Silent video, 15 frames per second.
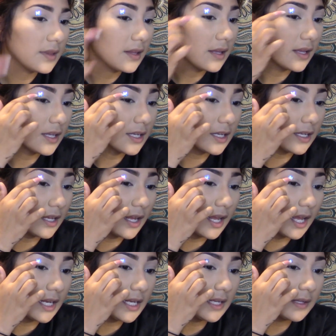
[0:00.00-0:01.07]
in
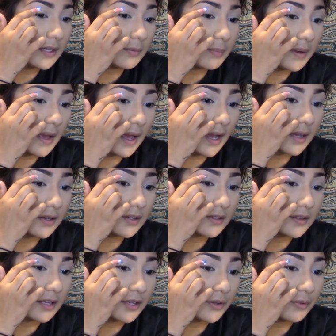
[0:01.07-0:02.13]
any pattern
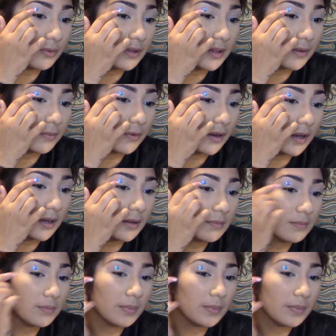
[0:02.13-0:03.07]
that you really want,